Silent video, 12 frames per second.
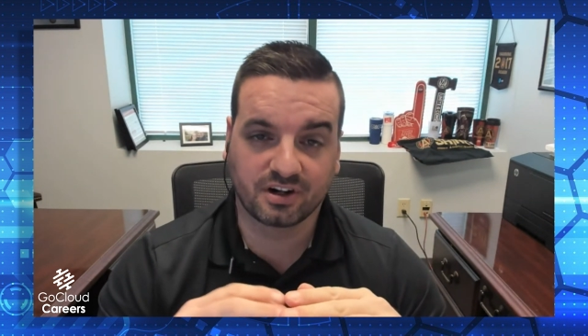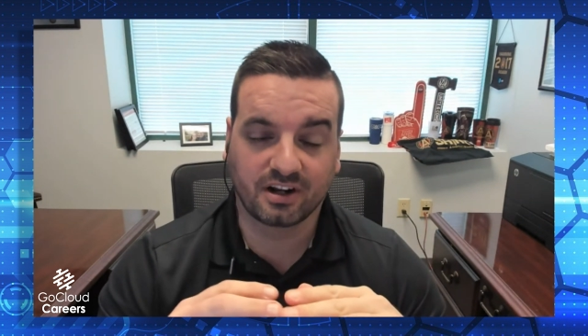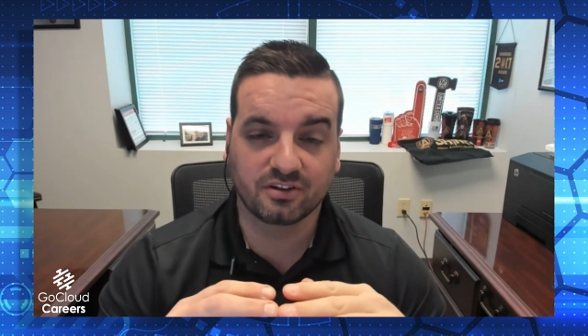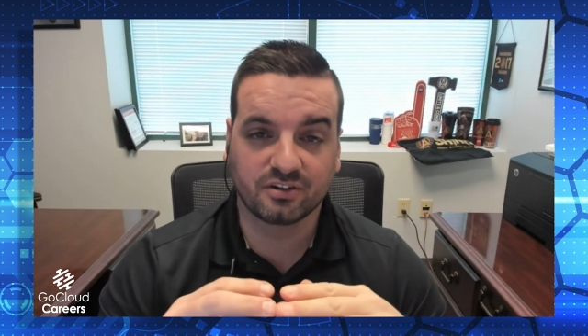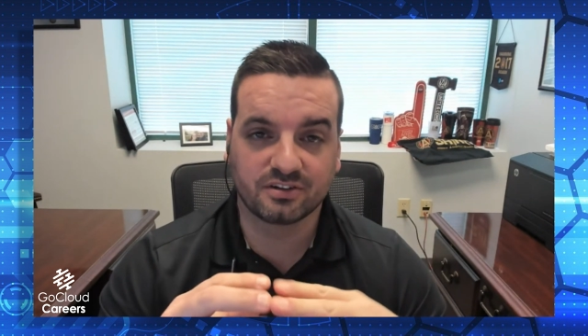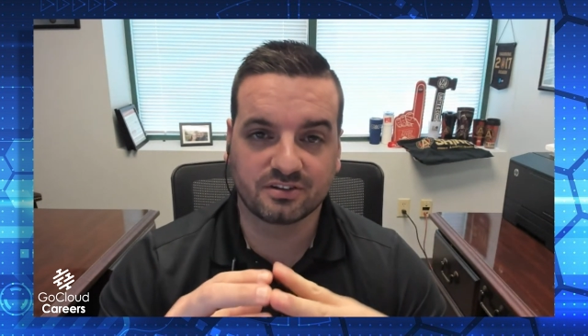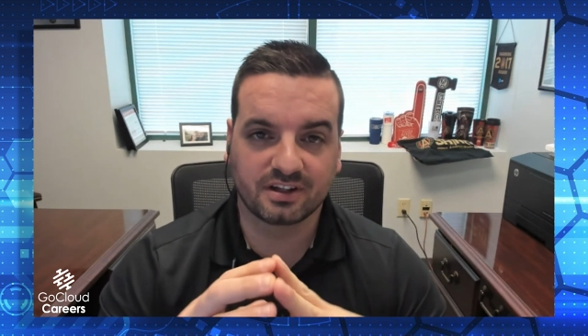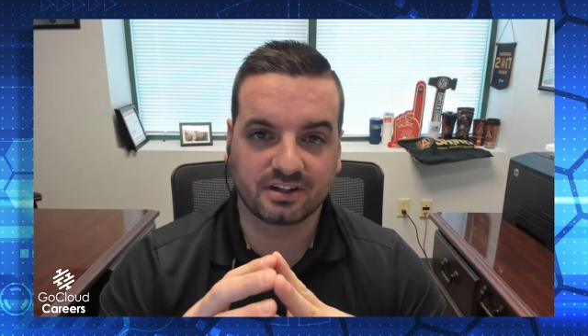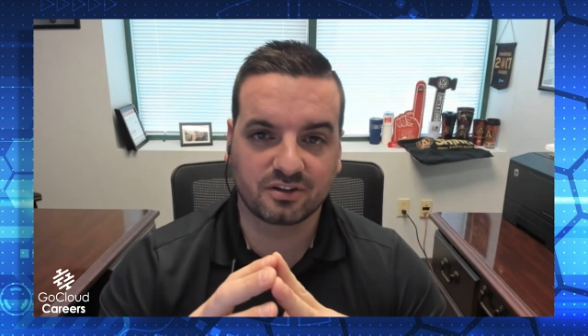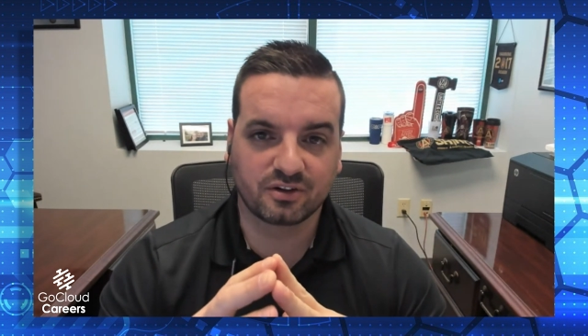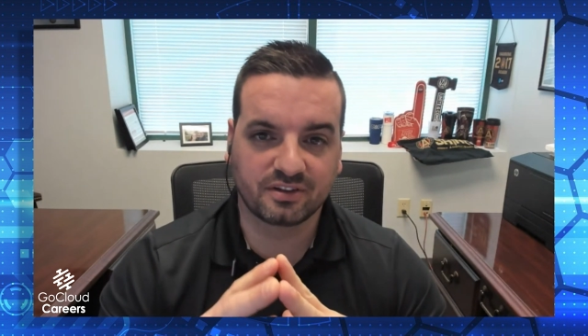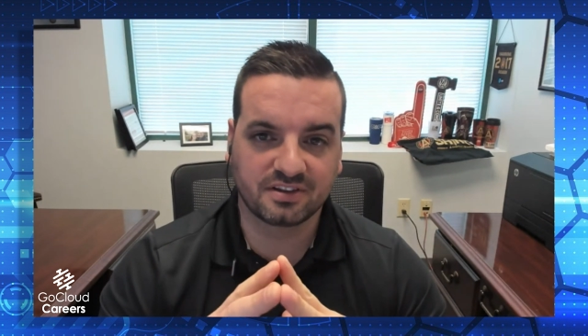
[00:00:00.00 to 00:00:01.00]
I learned
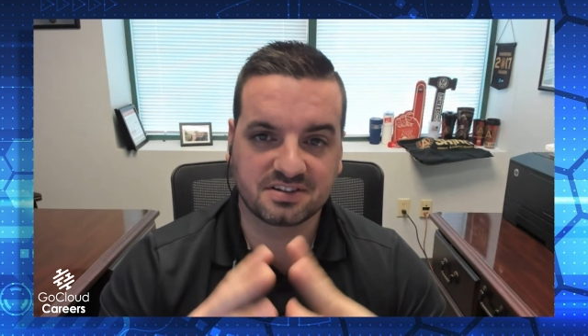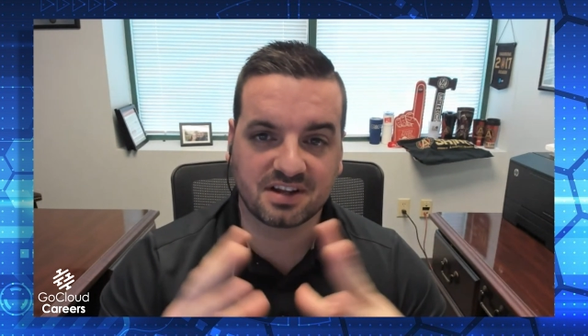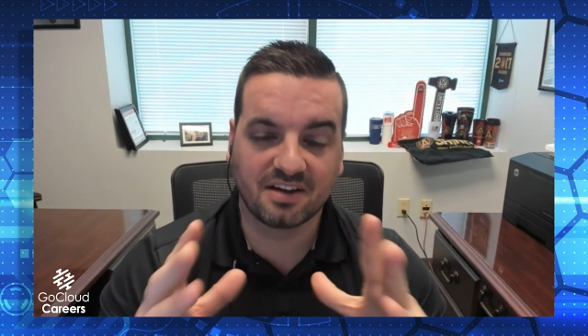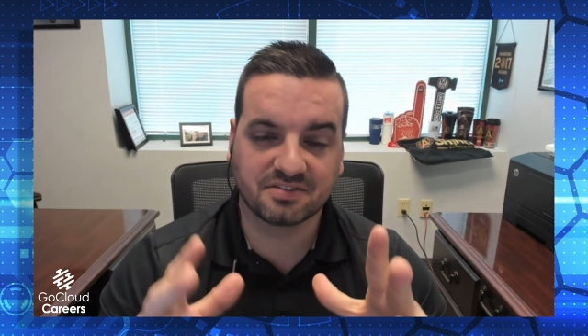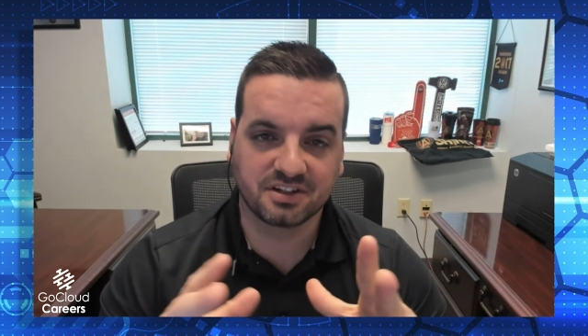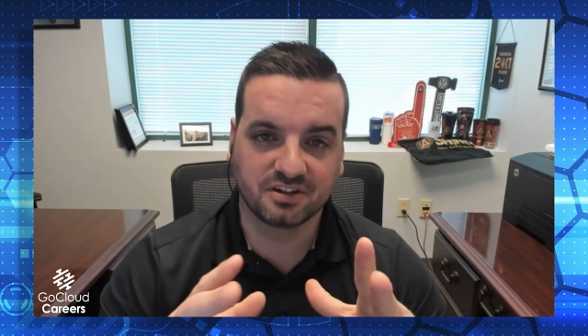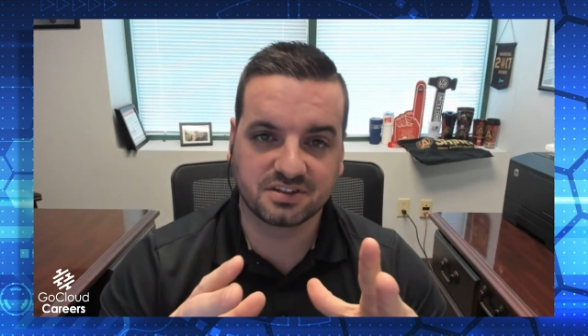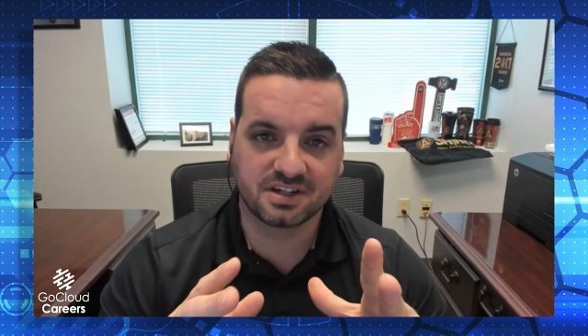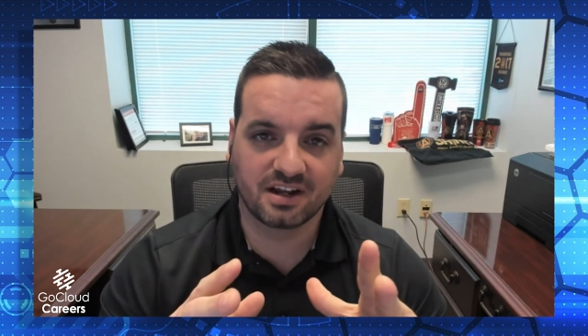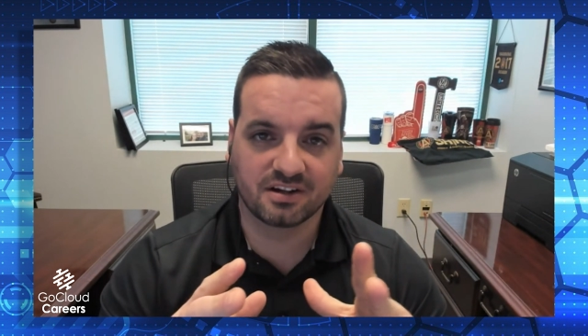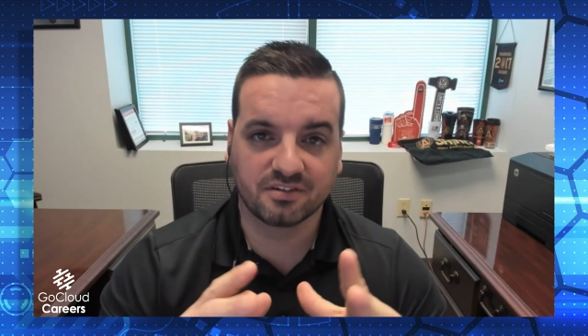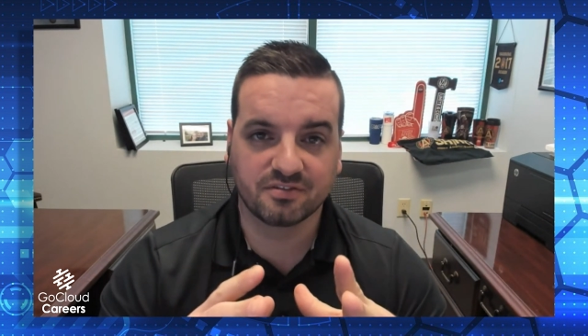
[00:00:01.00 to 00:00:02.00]
like learning the soft skills and
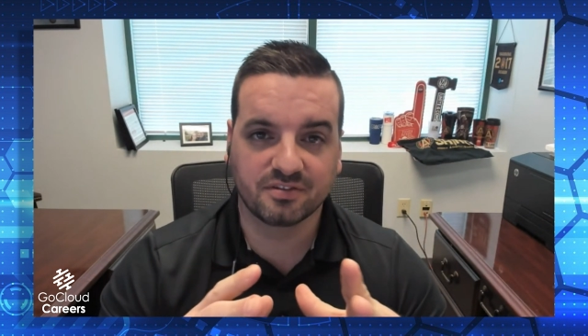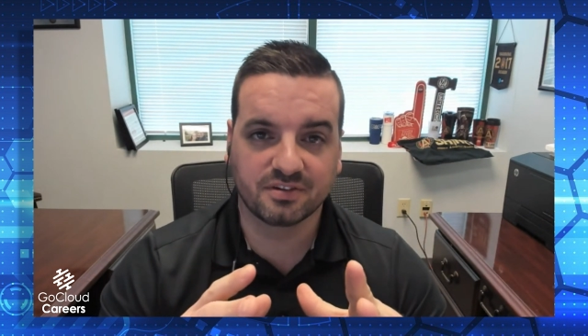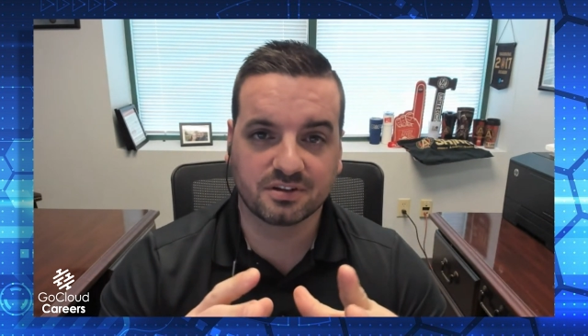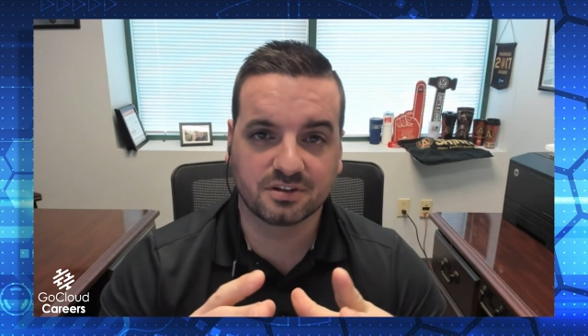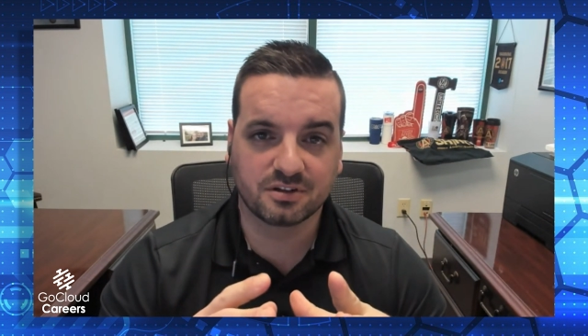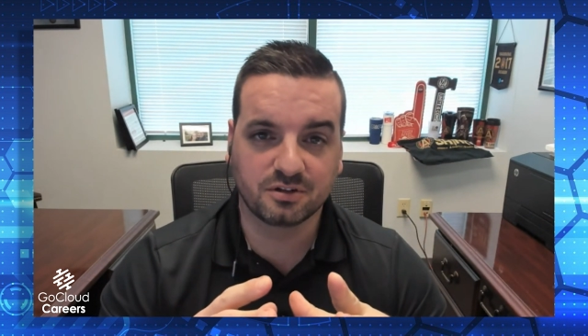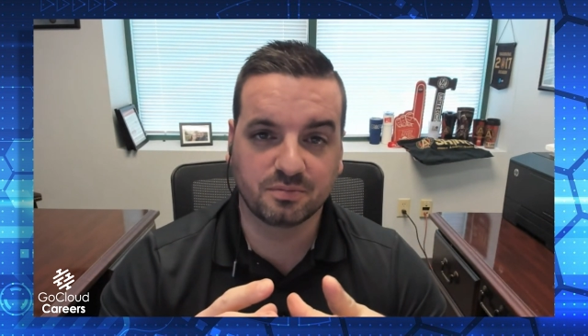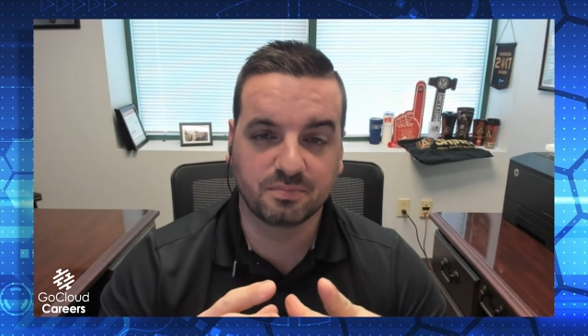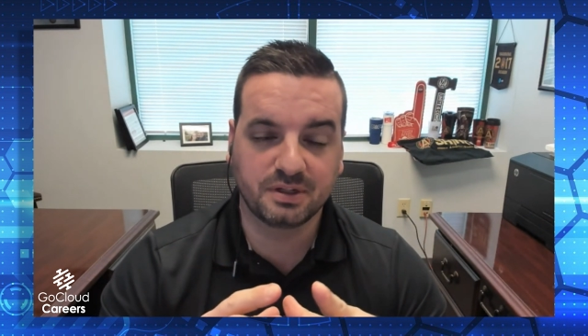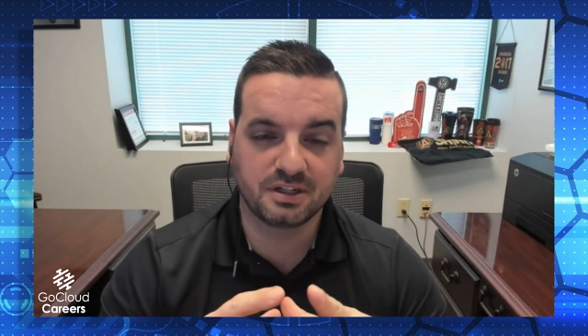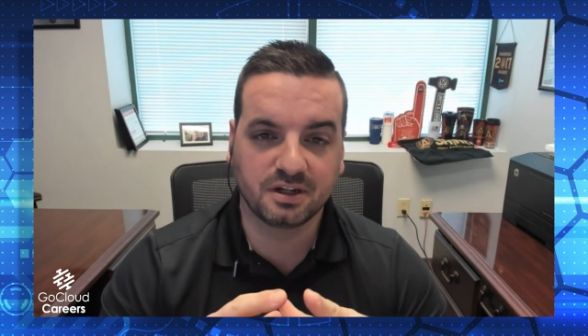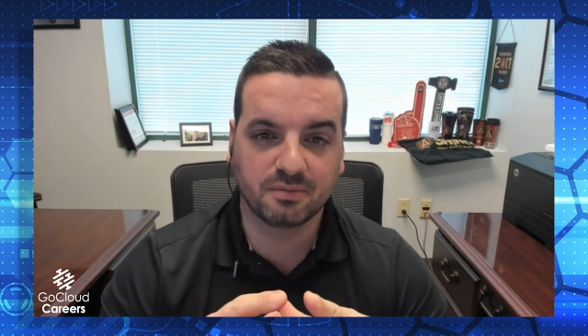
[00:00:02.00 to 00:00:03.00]
how to, to
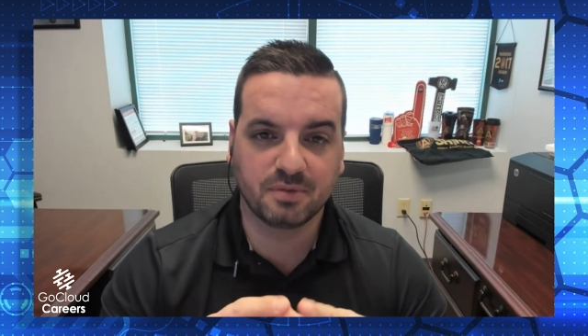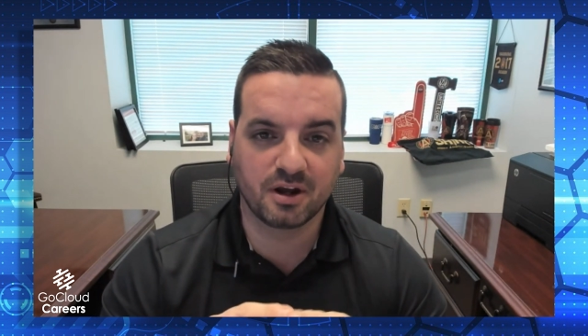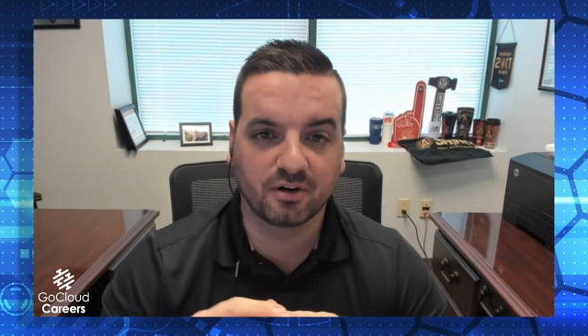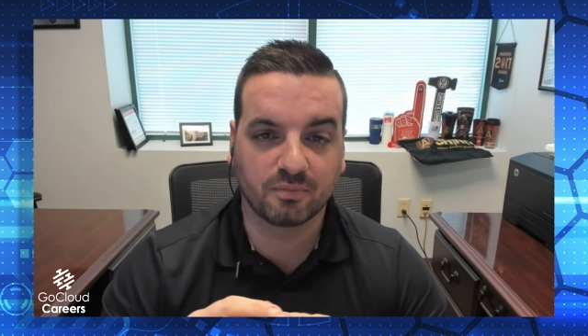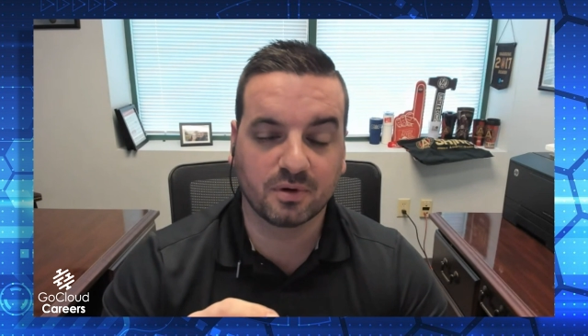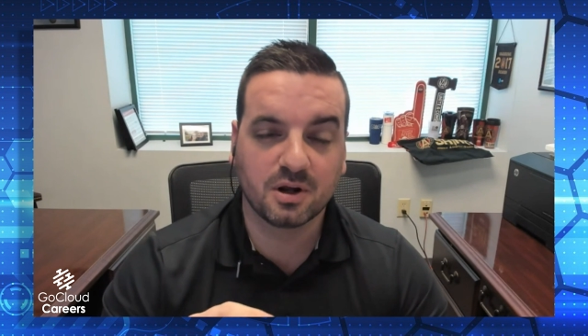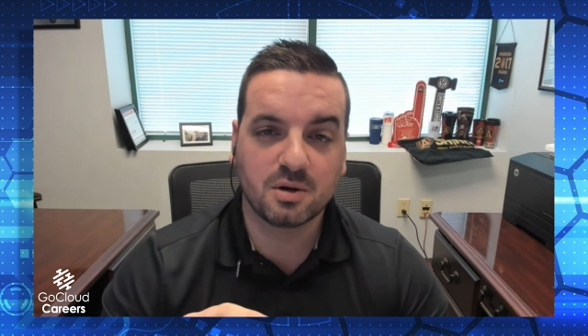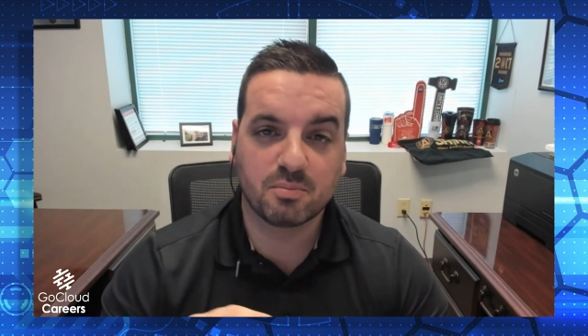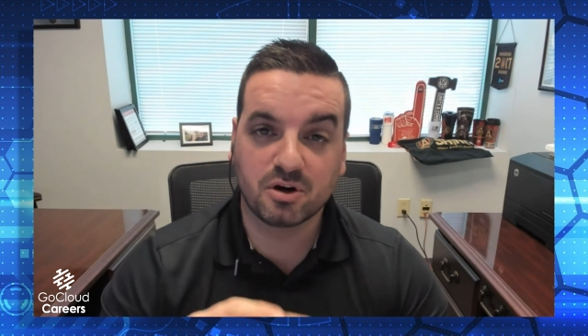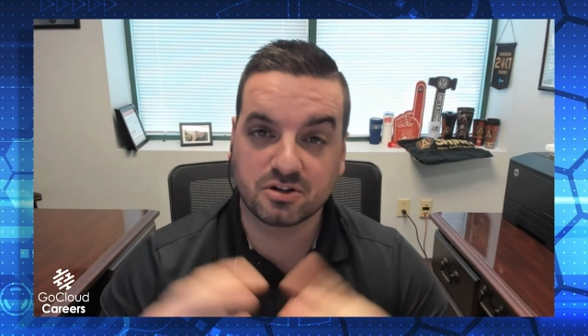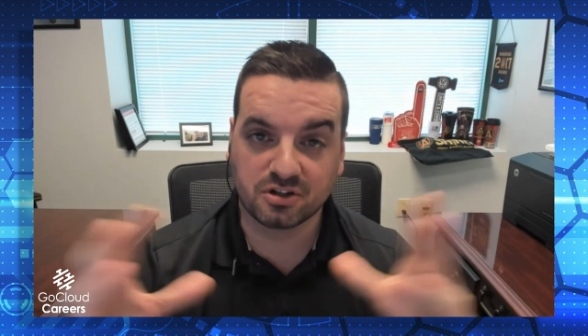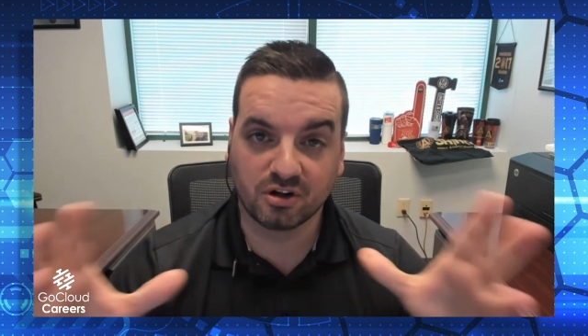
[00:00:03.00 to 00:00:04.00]
be a better
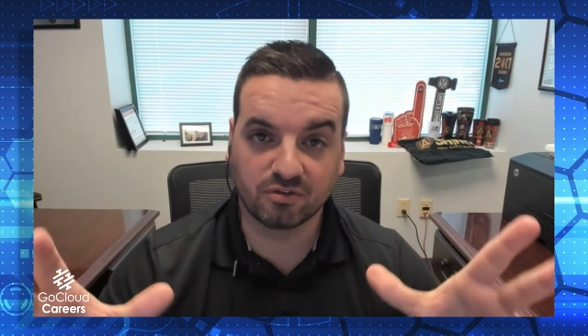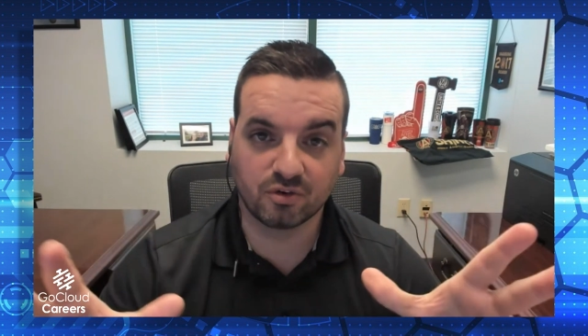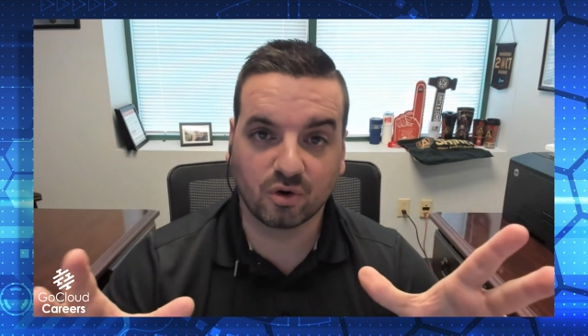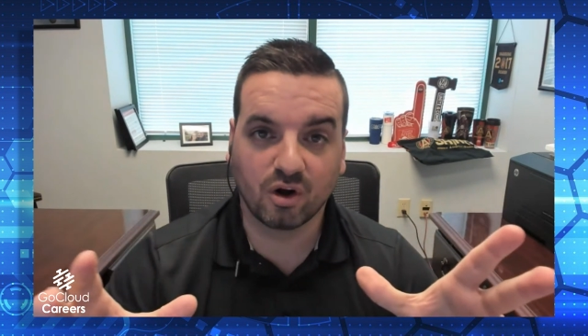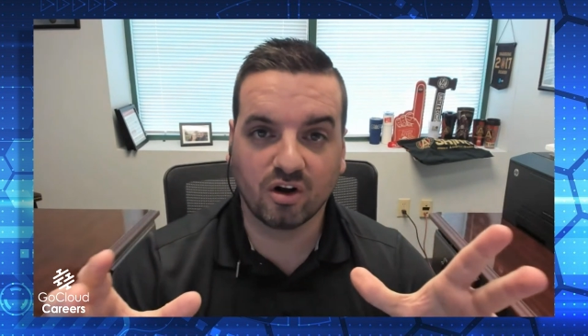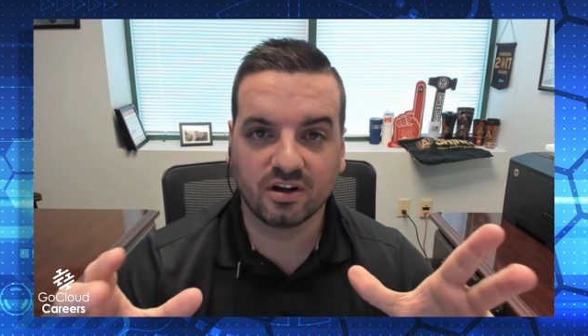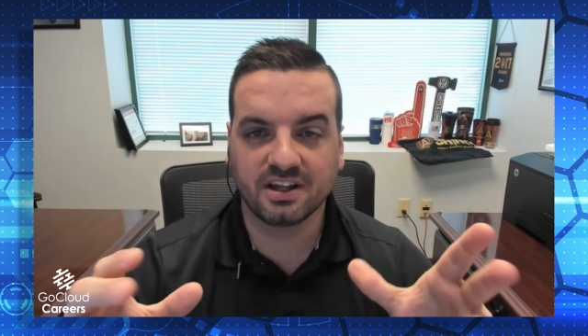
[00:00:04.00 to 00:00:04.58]
person overall.